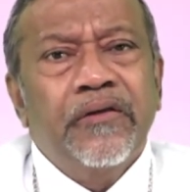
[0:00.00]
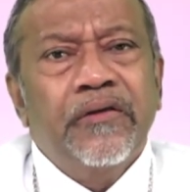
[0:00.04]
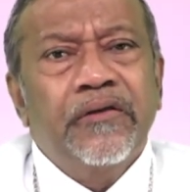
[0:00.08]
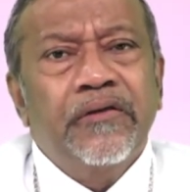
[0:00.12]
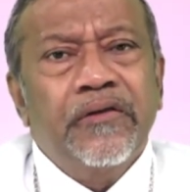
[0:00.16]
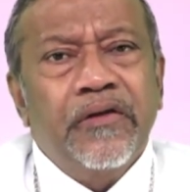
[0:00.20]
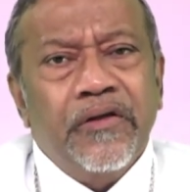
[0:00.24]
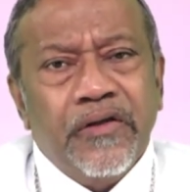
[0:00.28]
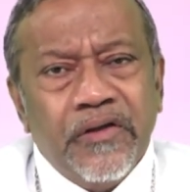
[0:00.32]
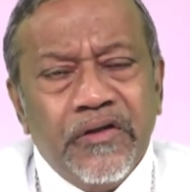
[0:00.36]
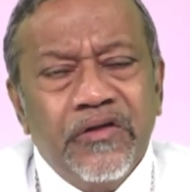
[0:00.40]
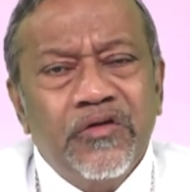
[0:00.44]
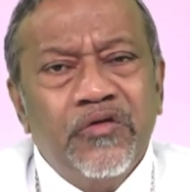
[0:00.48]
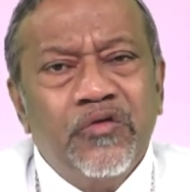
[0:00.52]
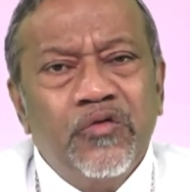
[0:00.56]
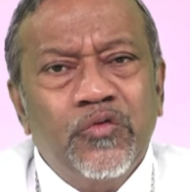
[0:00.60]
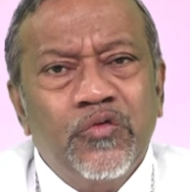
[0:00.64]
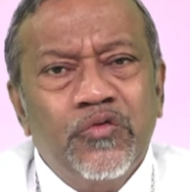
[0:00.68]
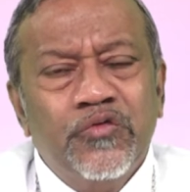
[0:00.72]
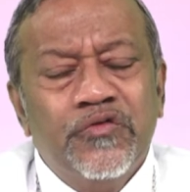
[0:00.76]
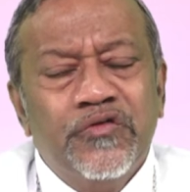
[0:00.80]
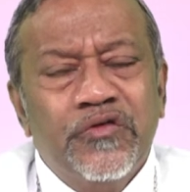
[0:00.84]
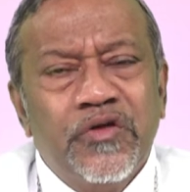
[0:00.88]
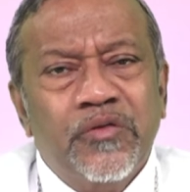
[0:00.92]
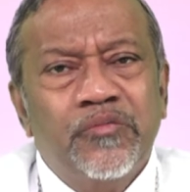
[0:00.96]
the
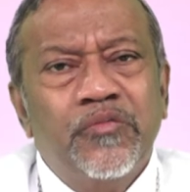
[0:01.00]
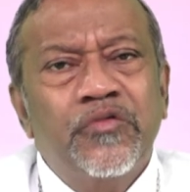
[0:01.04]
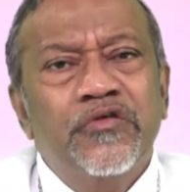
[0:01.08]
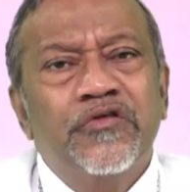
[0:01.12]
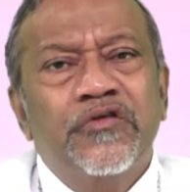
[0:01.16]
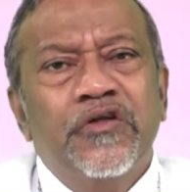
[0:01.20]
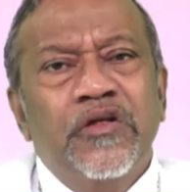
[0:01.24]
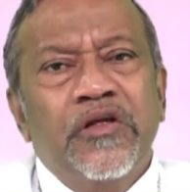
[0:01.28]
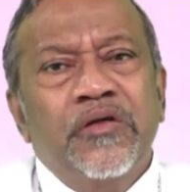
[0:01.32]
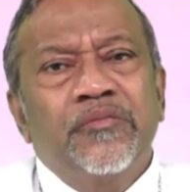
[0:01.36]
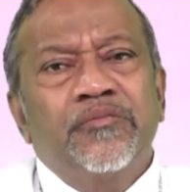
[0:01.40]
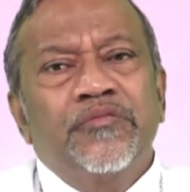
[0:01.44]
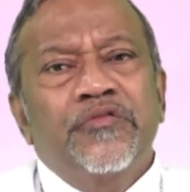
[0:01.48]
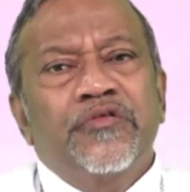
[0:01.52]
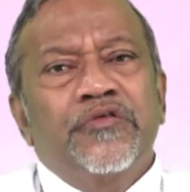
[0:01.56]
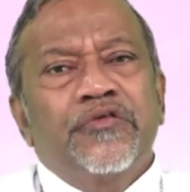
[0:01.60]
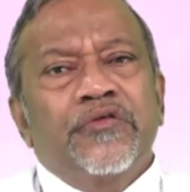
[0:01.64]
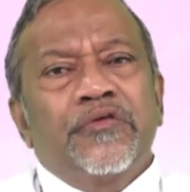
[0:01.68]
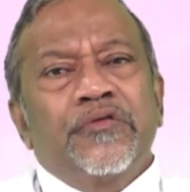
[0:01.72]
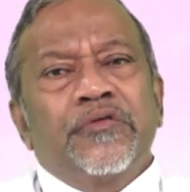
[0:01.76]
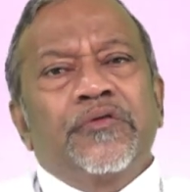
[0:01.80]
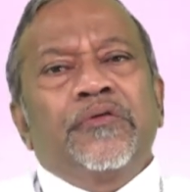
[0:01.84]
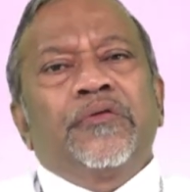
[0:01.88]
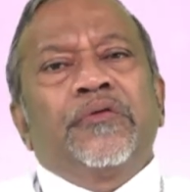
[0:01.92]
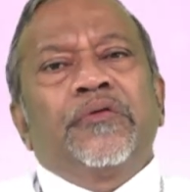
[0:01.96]
Hindus, the Muslims,
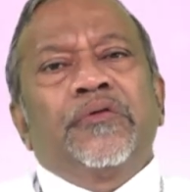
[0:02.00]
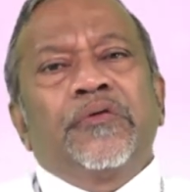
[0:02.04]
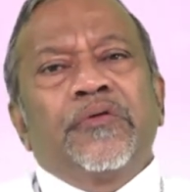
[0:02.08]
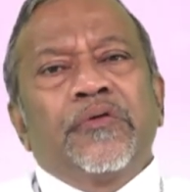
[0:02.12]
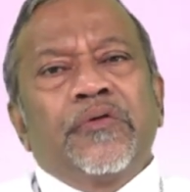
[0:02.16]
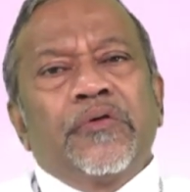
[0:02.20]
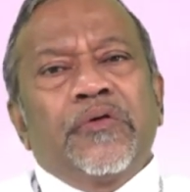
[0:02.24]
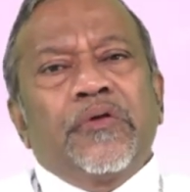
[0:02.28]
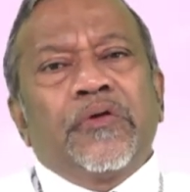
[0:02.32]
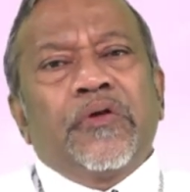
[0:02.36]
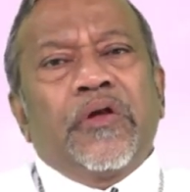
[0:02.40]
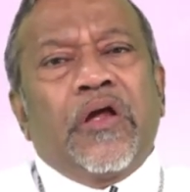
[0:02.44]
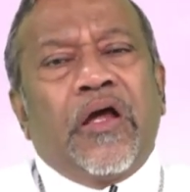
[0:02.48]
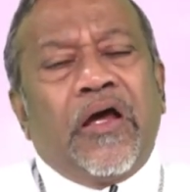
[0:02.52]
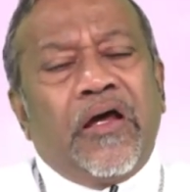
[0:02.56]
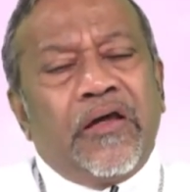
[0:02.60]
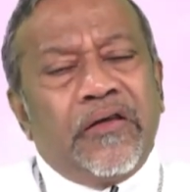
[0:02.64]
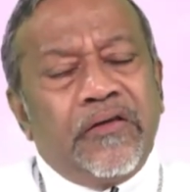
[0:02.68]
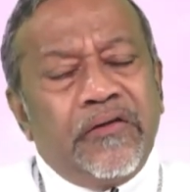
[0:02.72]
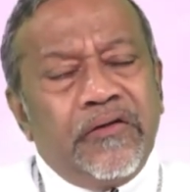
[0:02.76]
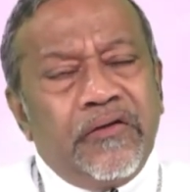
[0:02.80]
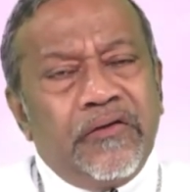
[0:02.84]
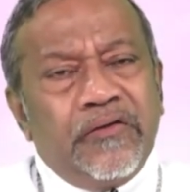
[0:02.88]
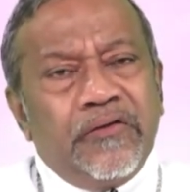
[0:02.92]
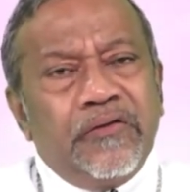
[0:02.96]

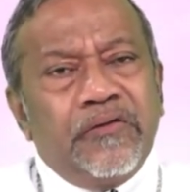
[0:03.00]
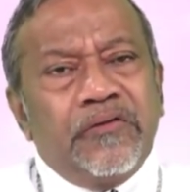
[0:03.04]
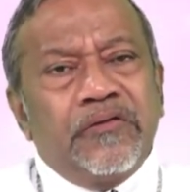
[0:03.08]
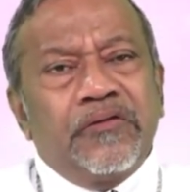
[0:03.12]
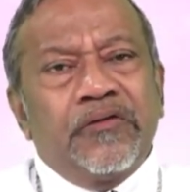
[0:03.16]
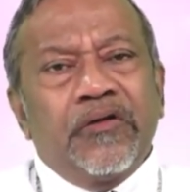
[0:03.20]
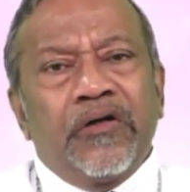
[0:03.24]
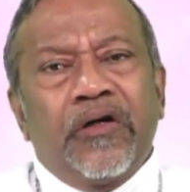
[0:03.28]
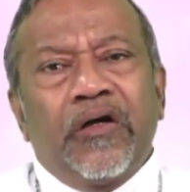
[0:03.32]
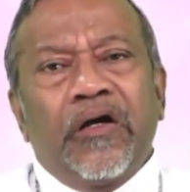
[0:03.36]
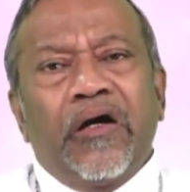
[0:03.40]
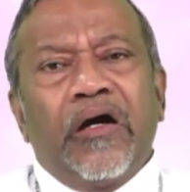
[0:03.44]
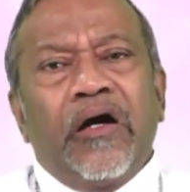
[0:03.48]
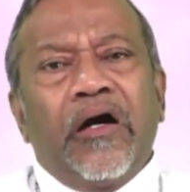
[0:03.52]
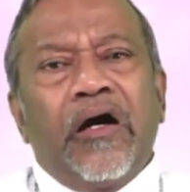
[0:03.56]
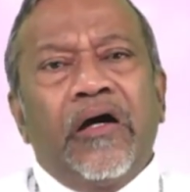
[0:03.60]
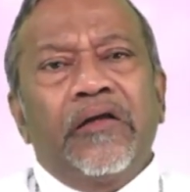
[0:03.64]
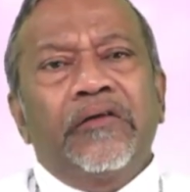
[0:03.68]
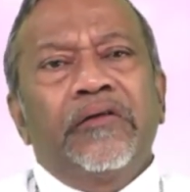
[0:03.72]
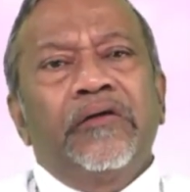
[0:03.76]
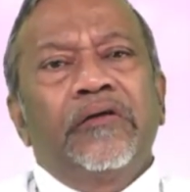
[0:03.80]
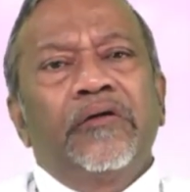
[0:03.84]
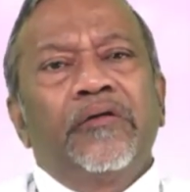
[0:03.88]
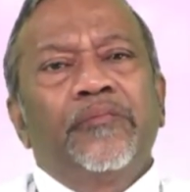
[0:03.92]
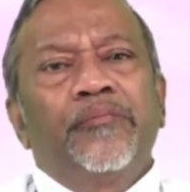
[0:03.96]
and the uh,
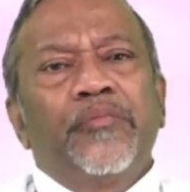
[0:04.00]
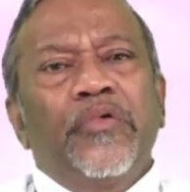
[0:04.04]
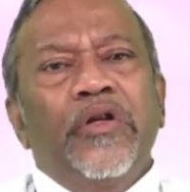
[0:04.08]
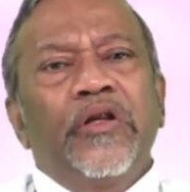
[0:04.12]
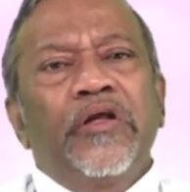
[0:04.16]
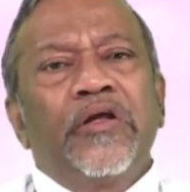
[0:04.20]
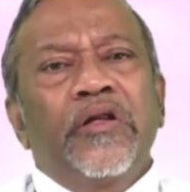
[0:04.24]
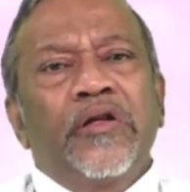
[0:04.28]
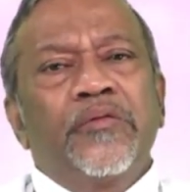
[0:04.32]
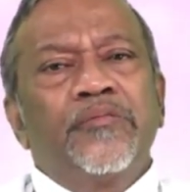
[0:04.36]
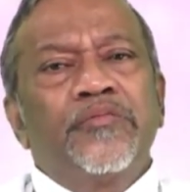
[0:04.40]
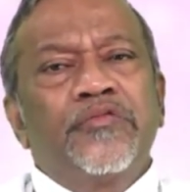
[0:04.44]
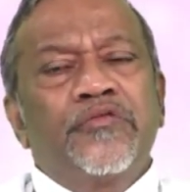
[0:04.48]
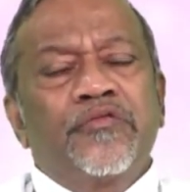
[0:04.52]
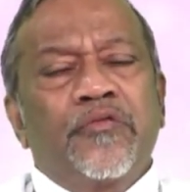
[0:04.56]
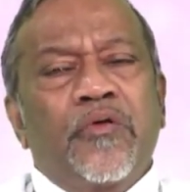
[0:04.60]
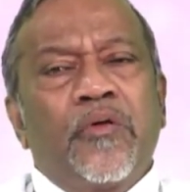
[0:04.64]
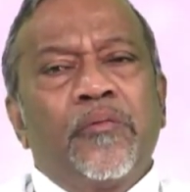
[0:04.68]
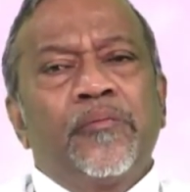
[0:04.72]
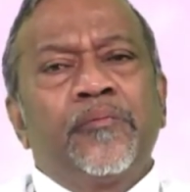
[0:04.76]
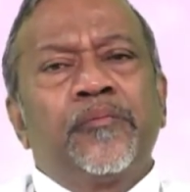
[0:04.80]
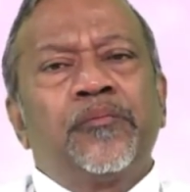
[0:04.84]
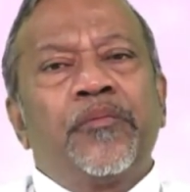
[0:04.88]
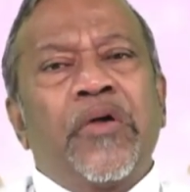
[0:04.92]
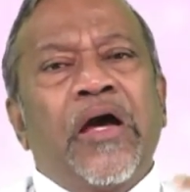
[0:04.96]
other pilgrims
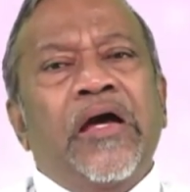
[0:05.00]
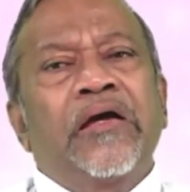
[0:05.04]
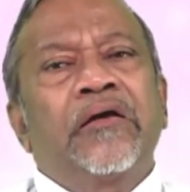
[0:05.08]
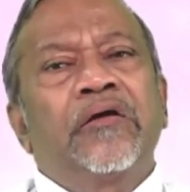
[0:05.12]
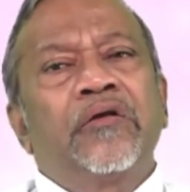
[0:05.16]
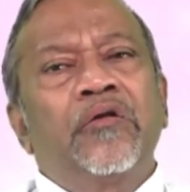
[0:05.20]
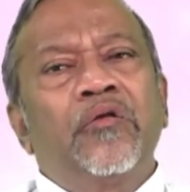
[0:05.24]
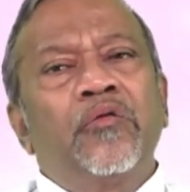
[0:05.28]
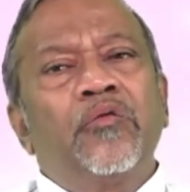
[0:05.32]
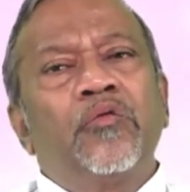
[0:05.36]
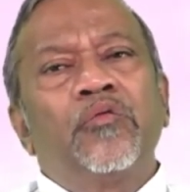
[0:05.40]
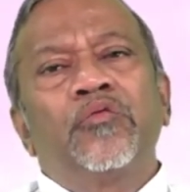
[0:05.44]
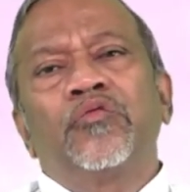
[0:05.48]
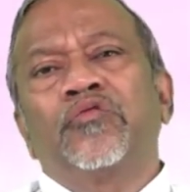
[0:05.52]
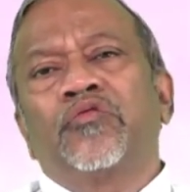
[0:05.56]
from Bangalore,